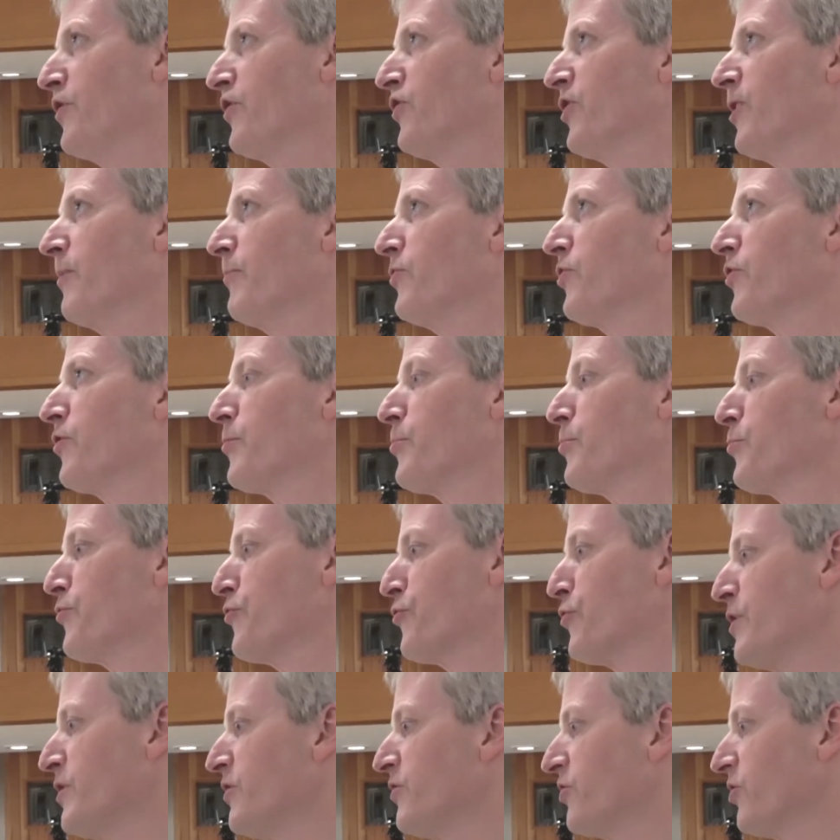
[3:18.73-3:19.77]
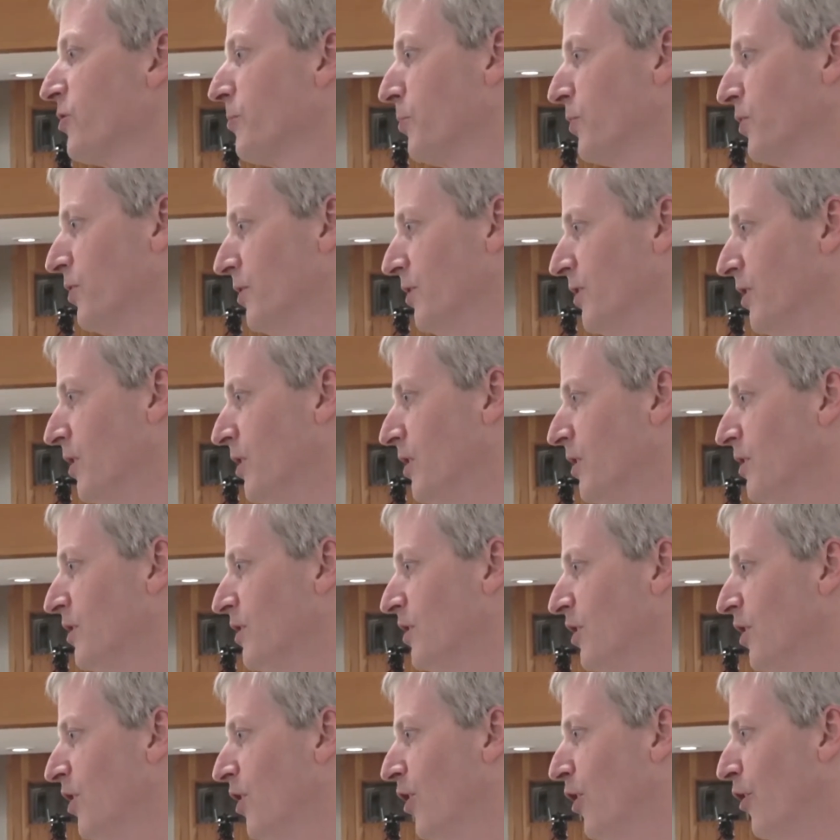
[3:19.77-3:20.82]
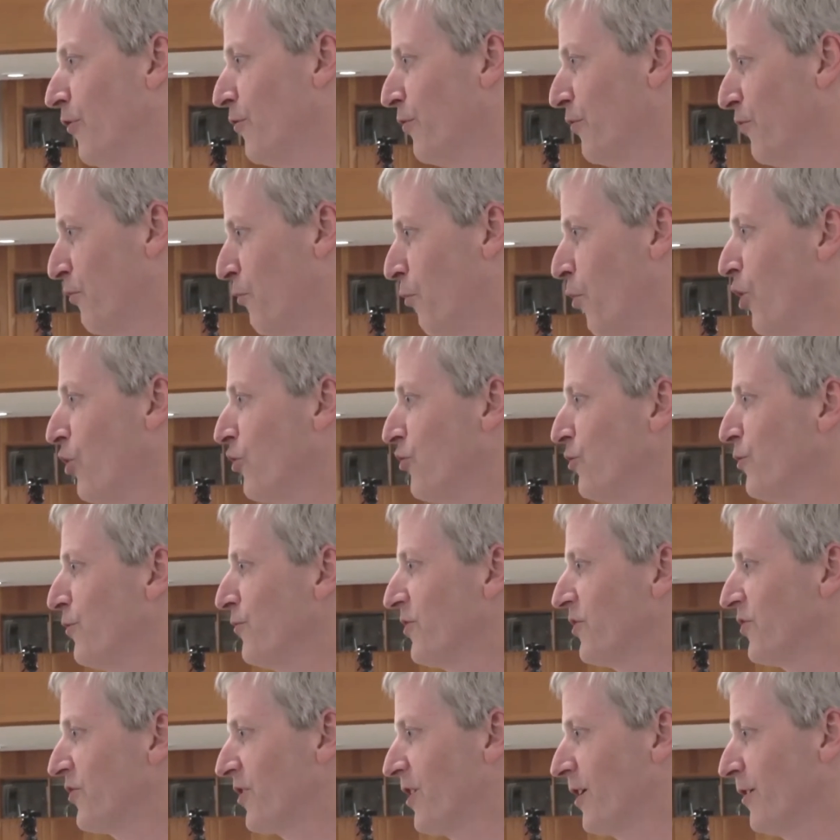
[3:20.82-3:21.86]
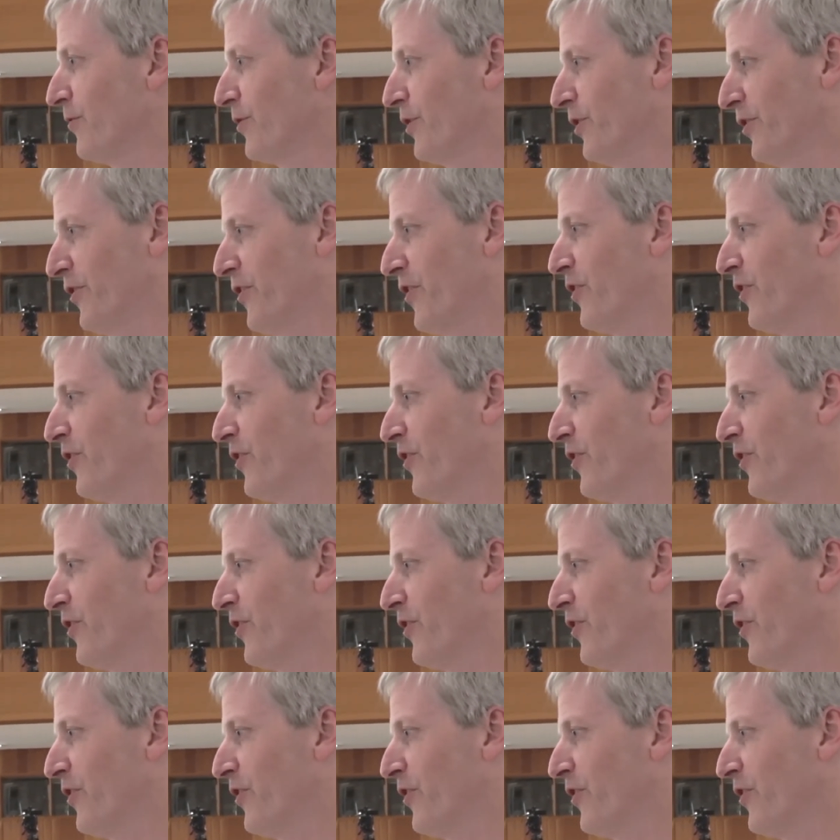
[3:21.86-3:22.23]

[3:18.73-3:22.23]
there some sort of principle of what you've discovered